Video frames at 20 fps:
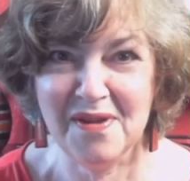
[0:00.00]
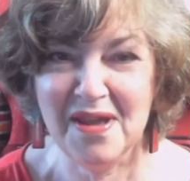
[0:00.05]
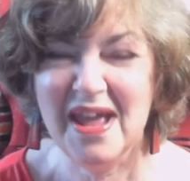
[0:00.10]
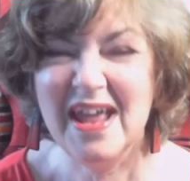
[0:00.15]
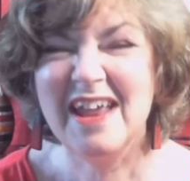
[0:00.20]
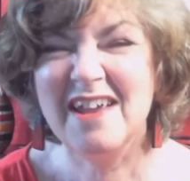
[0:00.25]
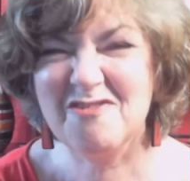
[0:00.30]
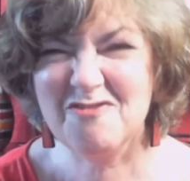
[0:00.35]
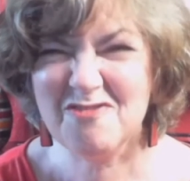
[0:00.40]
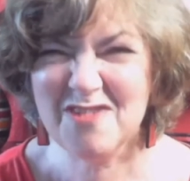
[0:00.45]

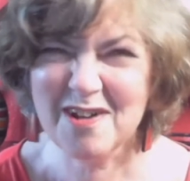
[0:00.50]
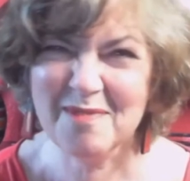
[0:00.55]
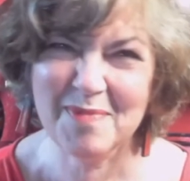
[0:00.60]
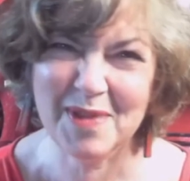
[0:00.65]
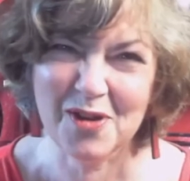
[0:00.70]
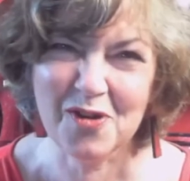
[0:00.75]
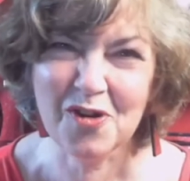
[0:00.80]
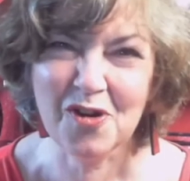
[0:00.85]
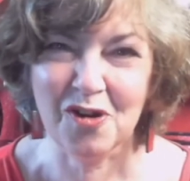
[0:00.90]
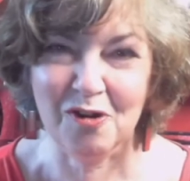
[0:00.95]
It's really
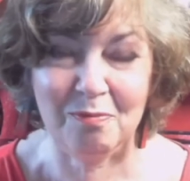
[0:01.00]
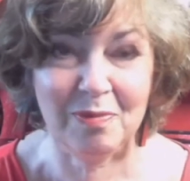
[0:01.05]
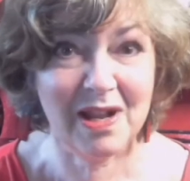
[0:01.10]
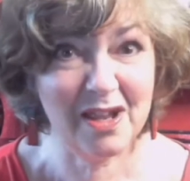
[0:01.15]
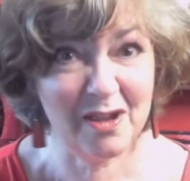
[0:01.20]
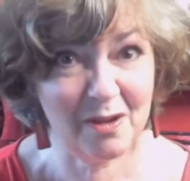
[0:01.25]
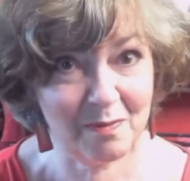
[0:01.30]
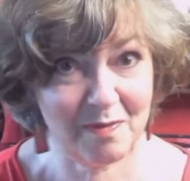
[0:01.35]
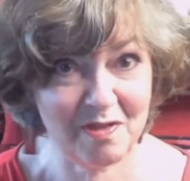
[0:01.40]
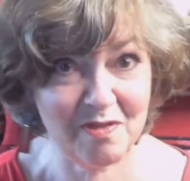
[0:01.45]
been horrible. I
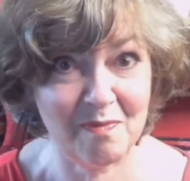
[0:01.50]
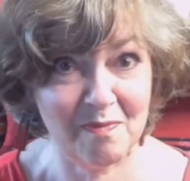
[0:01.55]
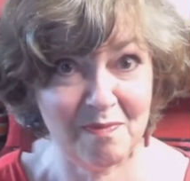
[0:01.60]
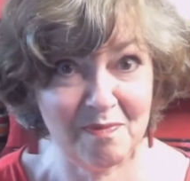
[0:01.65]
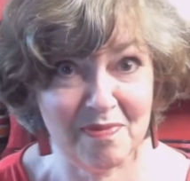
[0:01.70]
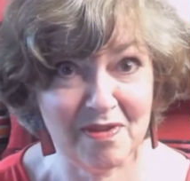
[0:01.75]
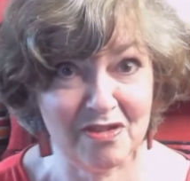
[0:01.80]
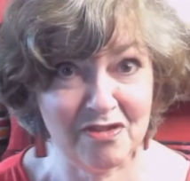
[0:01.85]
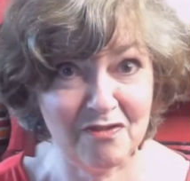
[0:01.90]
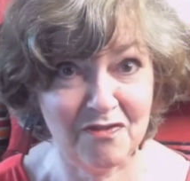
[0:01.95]
hope it's been
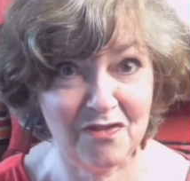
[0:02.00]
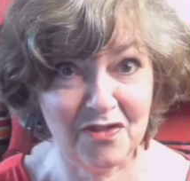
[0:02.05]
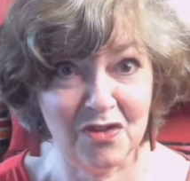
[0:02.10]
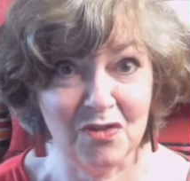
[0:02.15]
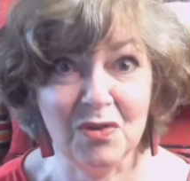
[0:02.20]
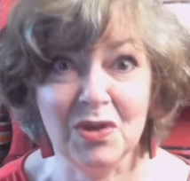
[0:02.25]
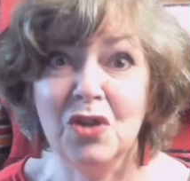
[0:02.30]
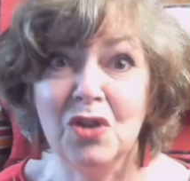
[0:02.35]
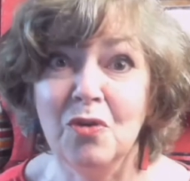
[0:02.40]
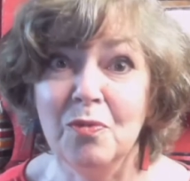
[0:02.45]
better for you
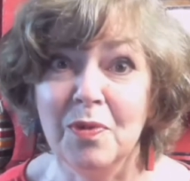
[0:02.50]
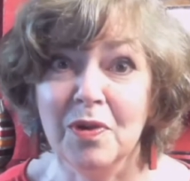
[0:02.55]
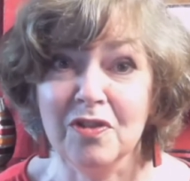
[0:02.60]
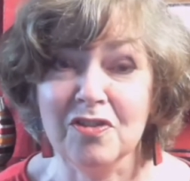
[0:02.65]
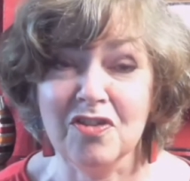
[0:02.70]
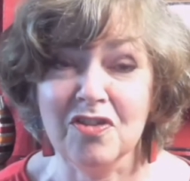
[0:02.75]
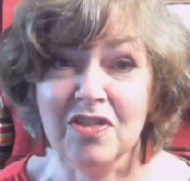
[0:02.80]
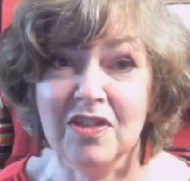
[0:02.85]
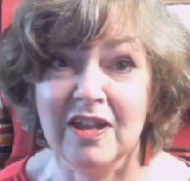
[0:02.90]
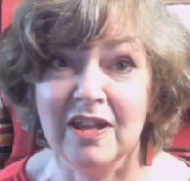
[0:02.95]
in your
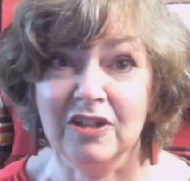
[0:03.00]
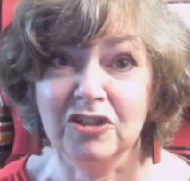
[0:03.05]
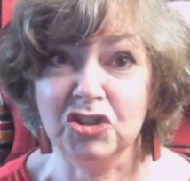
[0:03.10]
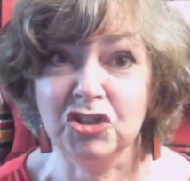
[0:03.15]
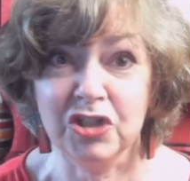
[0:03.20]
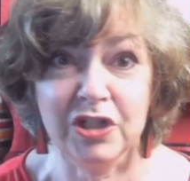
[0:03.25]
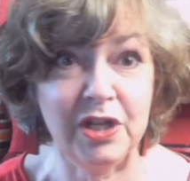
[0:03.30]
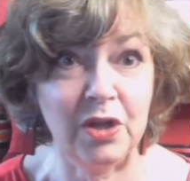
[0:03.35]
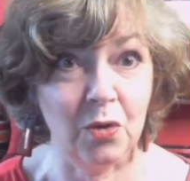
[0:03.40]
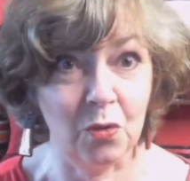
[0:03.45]
part of the
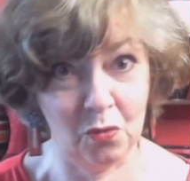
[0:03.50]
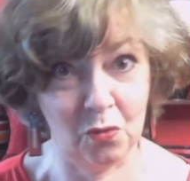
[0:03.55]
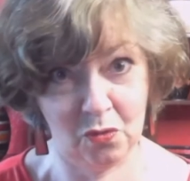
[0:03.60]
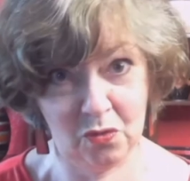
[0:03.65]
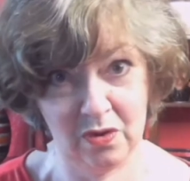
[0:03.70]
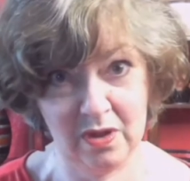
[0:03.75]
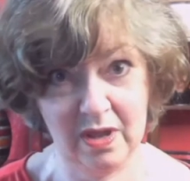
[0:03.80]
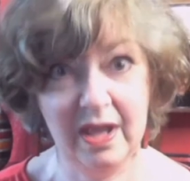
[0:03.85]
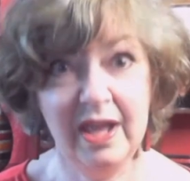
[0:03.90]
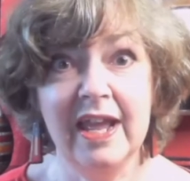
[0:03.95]
country or
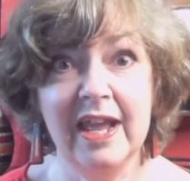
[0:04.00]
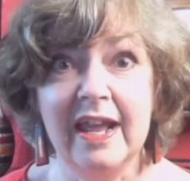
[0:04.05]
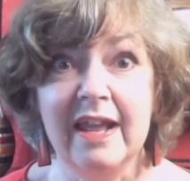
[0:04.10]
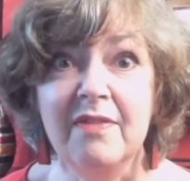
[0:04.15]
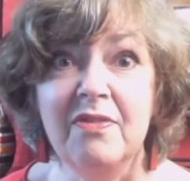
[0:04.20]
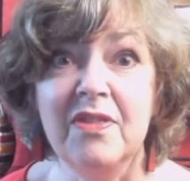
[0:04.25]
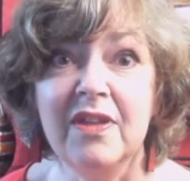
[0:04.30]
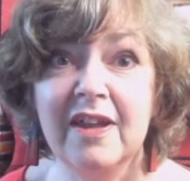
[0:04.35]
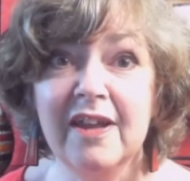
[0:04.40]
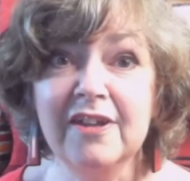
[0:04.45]
in
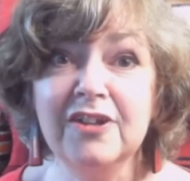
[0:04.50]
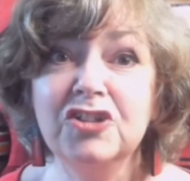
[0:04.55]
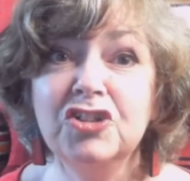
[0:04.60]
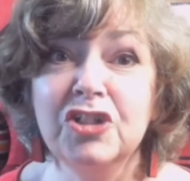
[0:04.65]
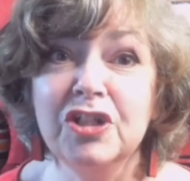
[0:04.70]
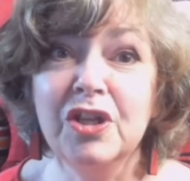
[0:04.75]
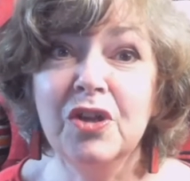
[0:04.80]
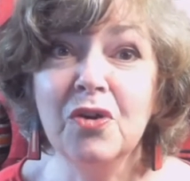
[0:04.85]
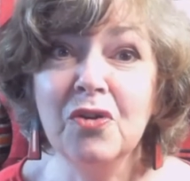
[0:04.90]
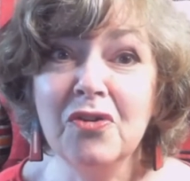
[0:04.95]
the country
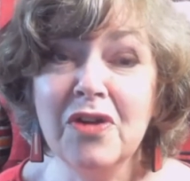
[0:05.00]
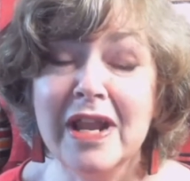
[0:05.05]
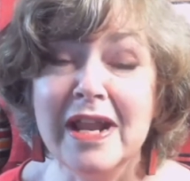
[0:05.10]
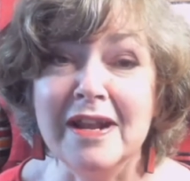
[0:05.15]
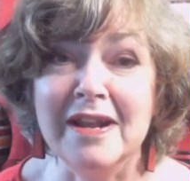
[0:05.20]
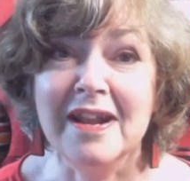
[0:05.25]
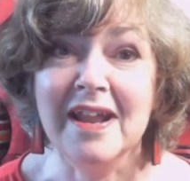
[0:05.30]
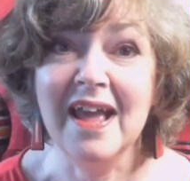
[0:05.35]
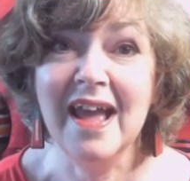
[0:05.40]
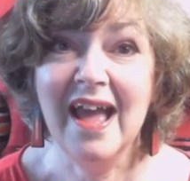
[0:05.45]
you're
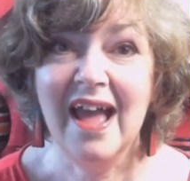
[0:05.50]
in.